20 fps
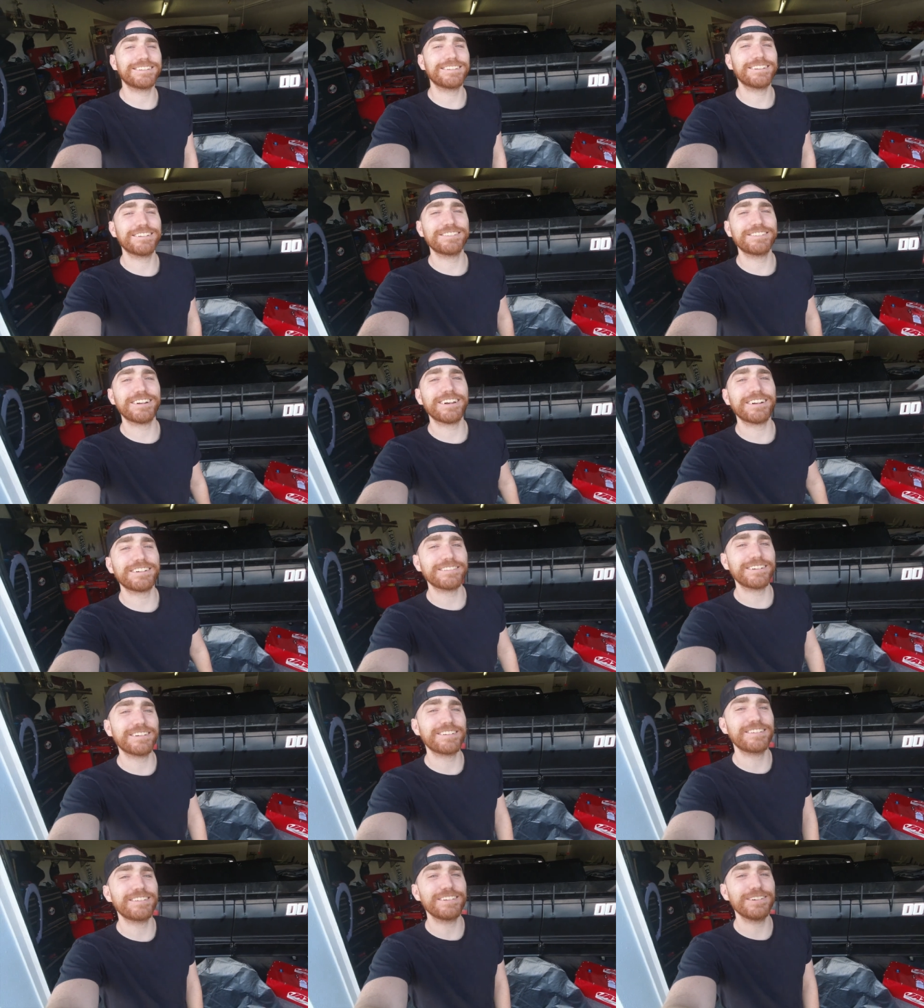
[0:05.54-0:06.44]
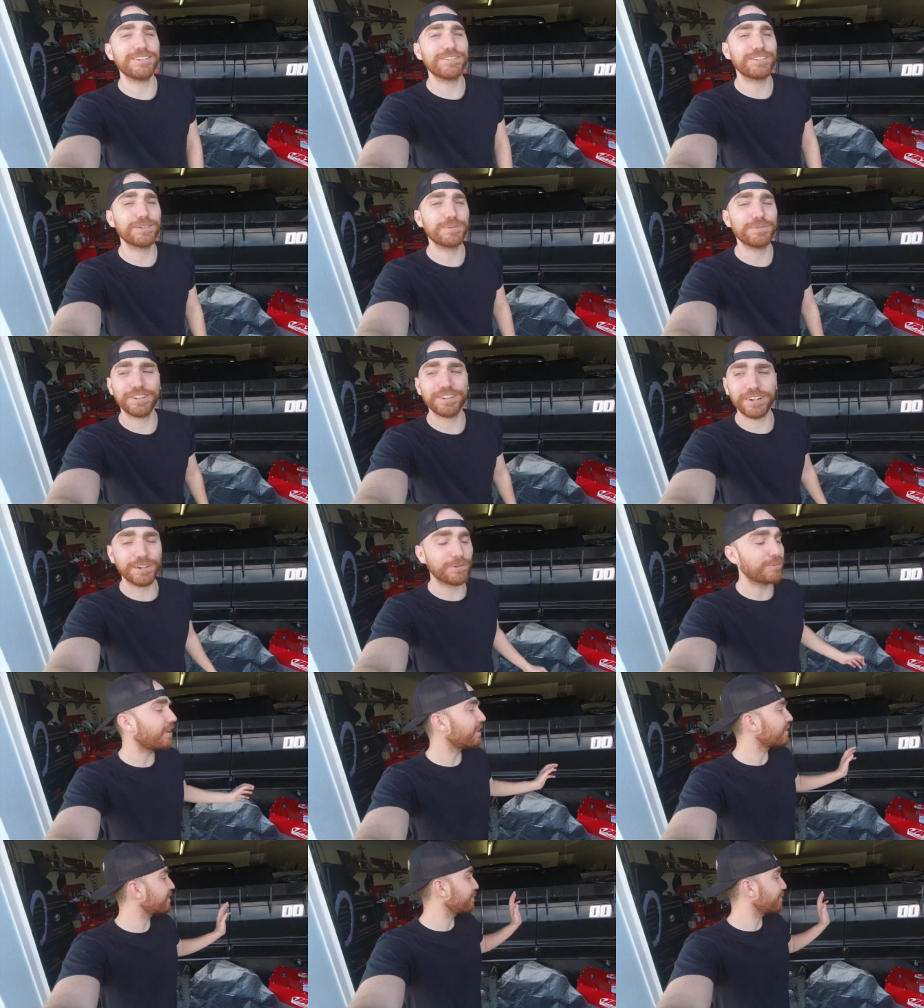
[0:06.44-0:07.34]
to the Jacked Racing YouTube channel.
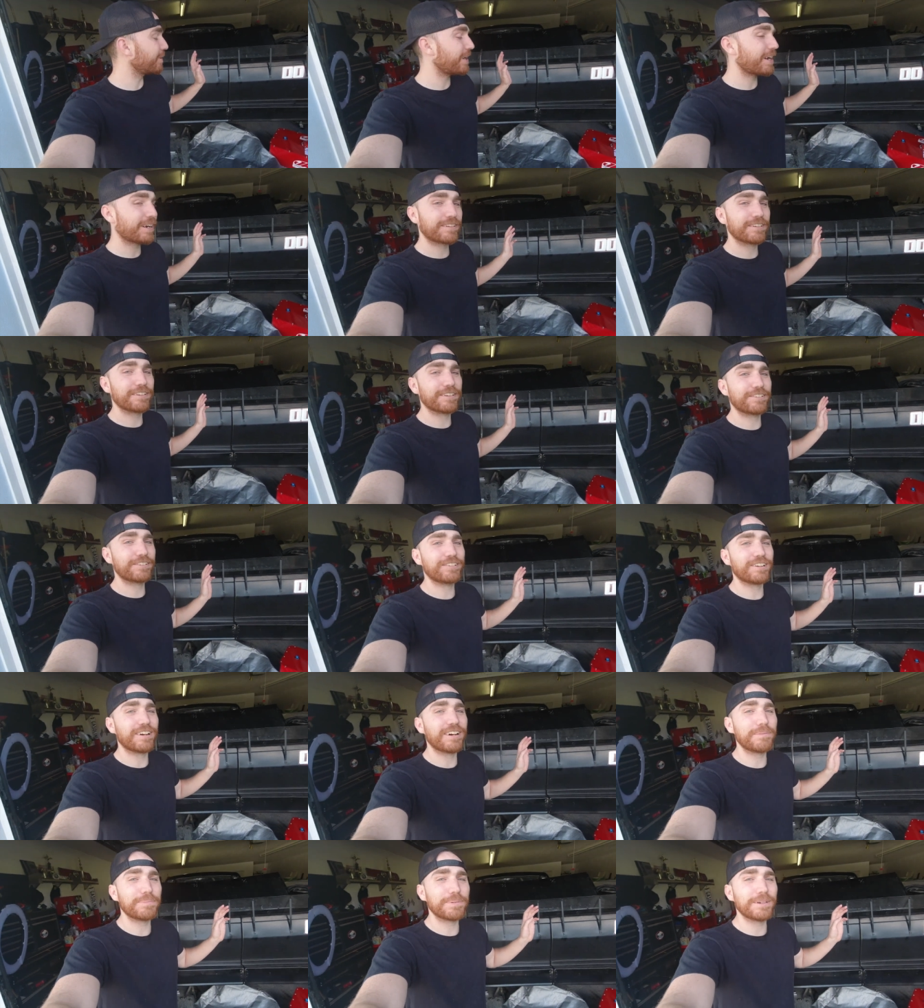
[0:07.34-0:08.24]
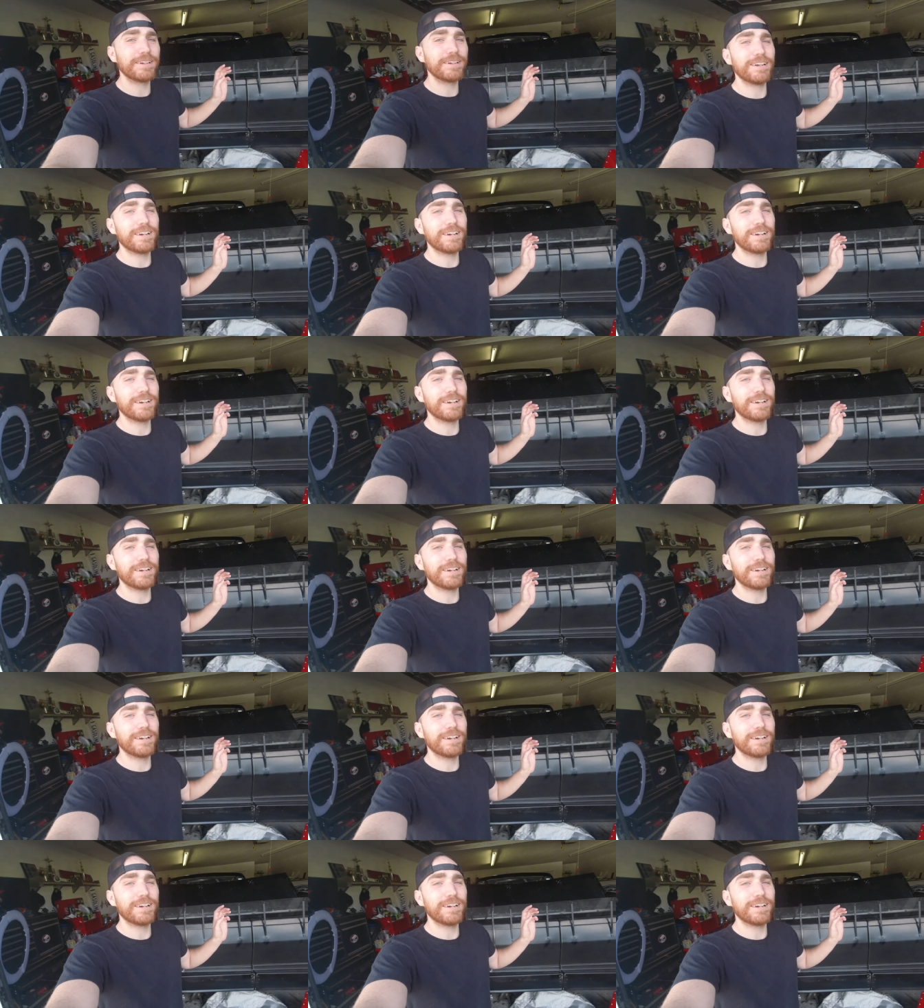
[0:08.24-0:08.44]
Welcome back to the shop.